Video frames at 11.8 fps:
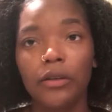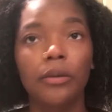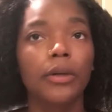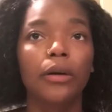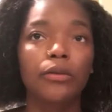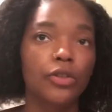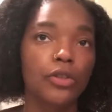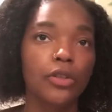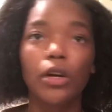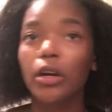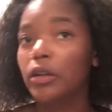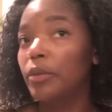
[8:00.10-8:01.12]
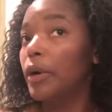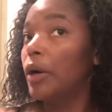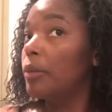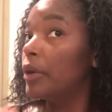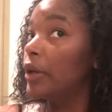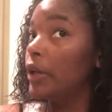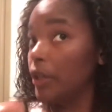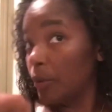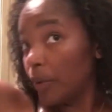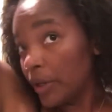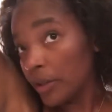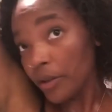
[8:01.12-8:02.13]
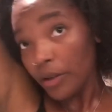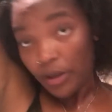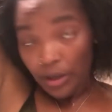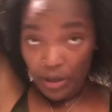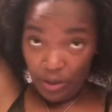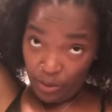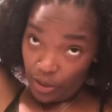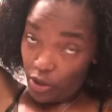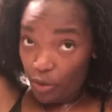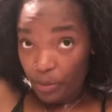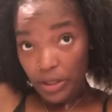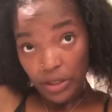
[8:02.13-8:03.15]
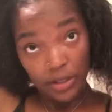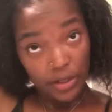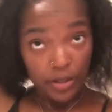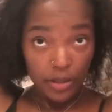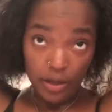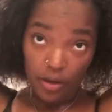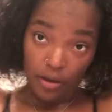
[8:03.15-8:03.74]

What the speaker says: know what I was just talking about, but anyway, we're combing this